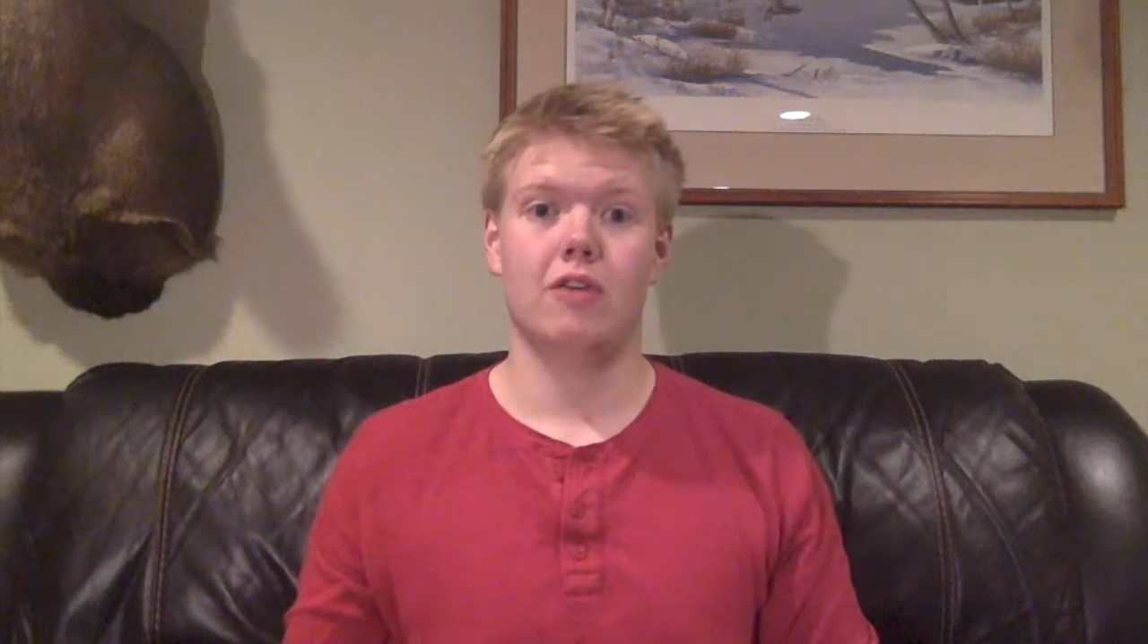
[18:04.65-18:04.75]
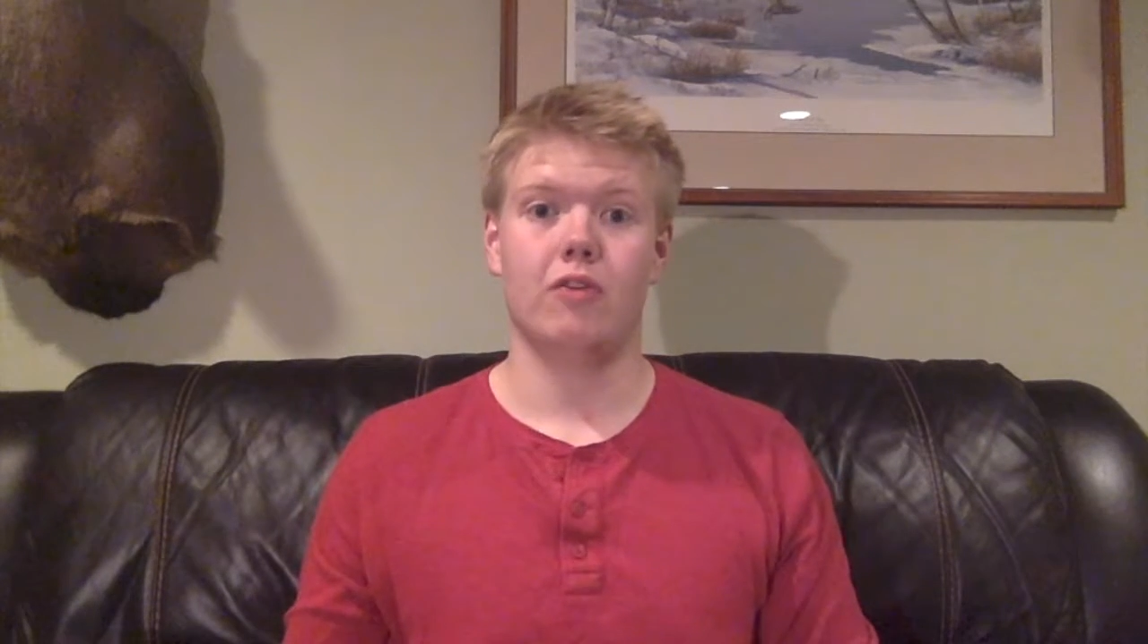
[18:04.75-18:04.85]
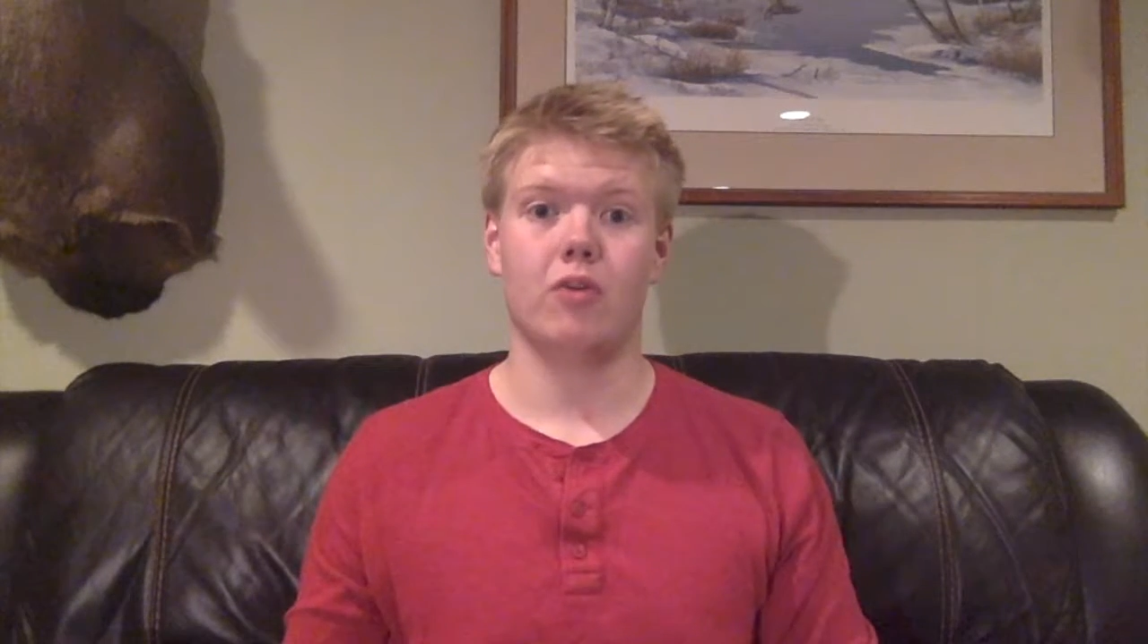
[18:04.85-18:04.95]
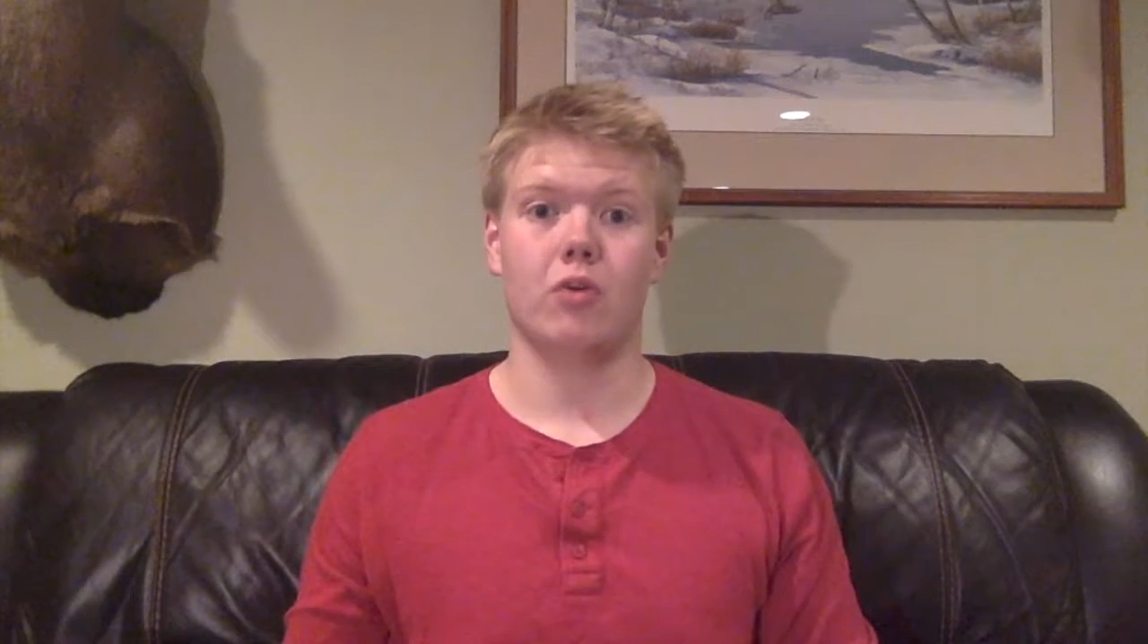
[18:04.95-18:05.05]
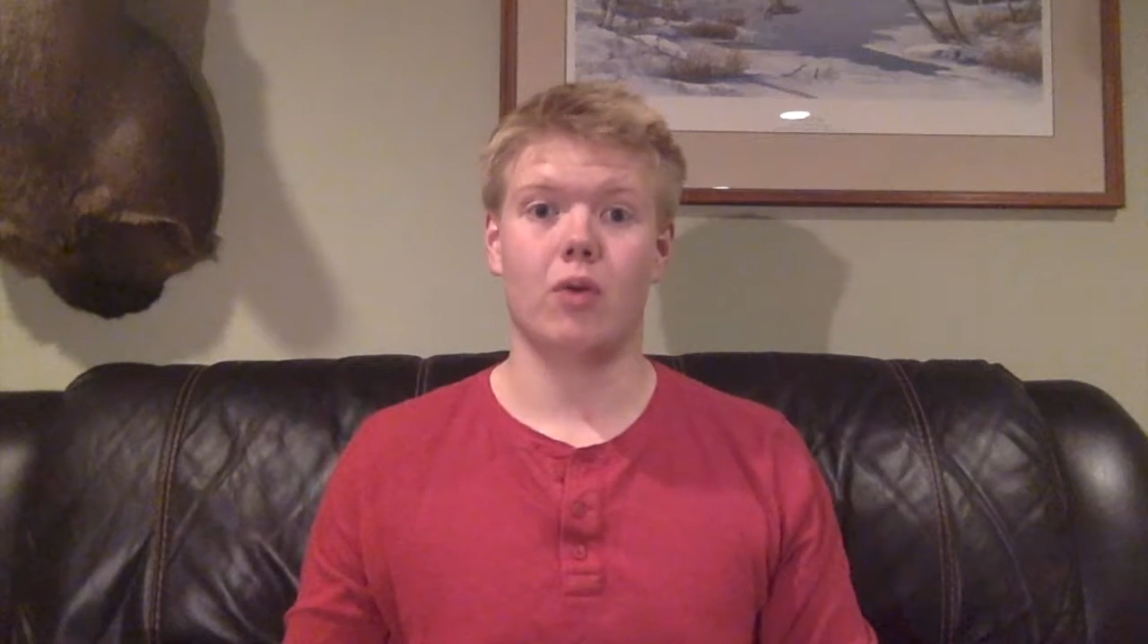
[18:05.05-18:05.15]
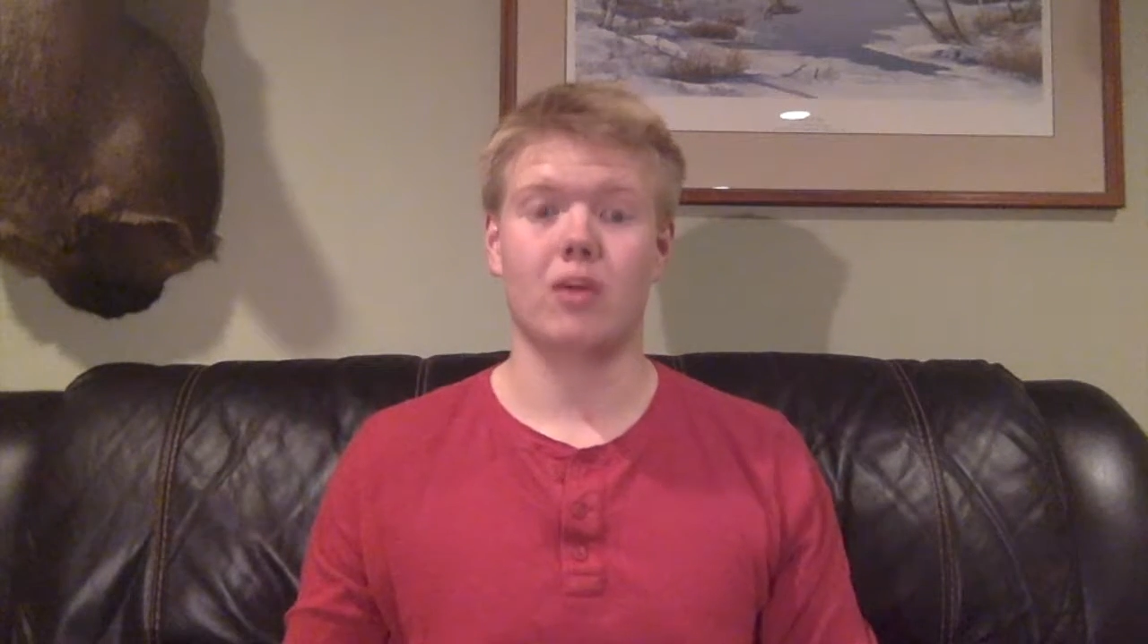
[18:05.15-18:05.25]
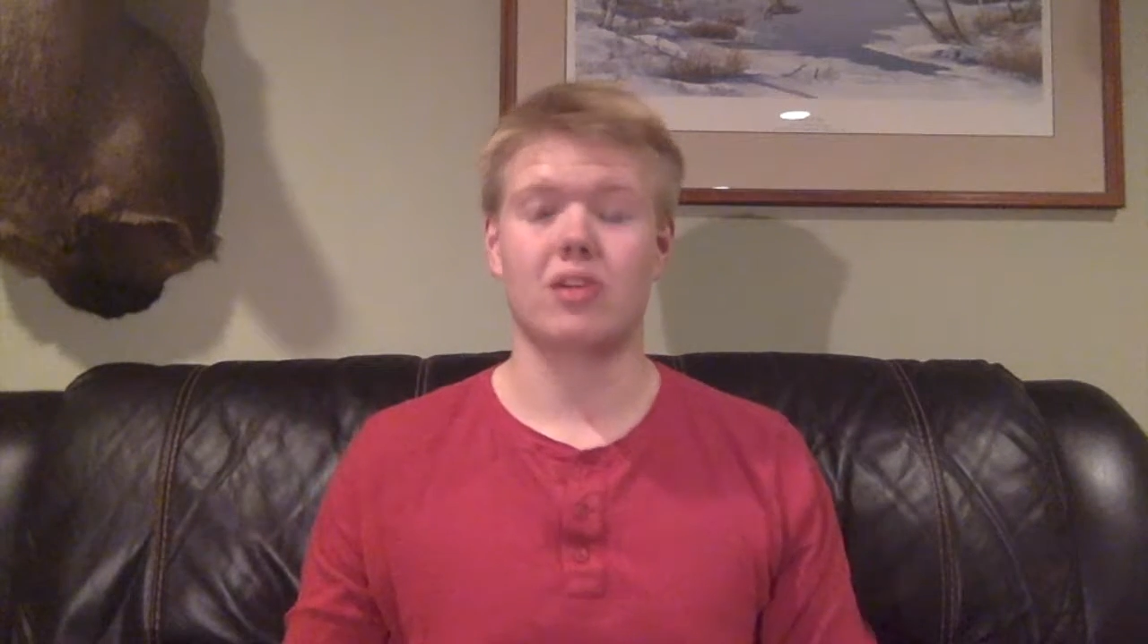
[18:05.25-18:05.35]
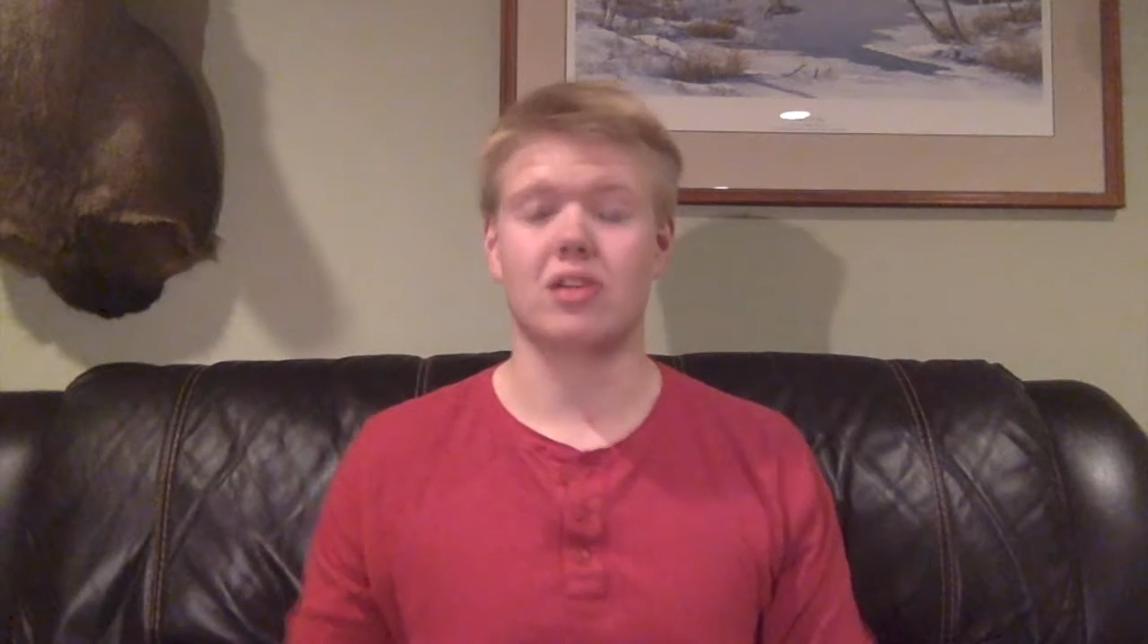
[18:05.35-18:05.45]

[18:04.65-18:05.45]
for watching